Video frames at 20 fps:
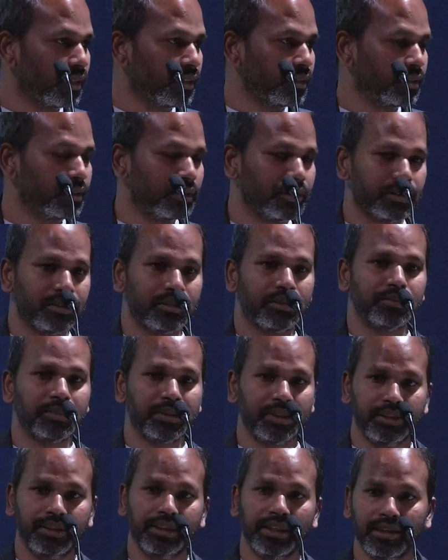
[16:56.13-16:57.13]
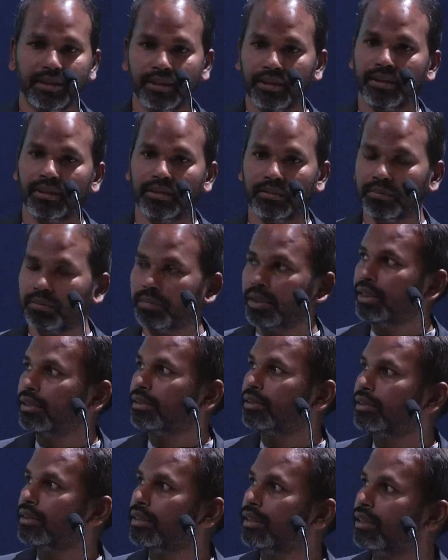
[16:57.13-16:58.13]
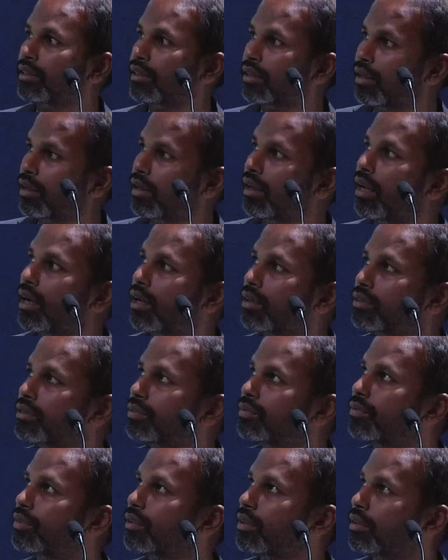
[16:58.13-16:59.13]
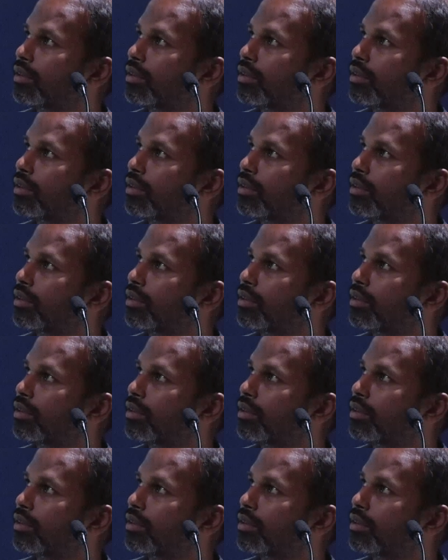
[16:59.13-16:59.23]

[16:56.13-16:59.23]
and the systems and data are in place, it allows for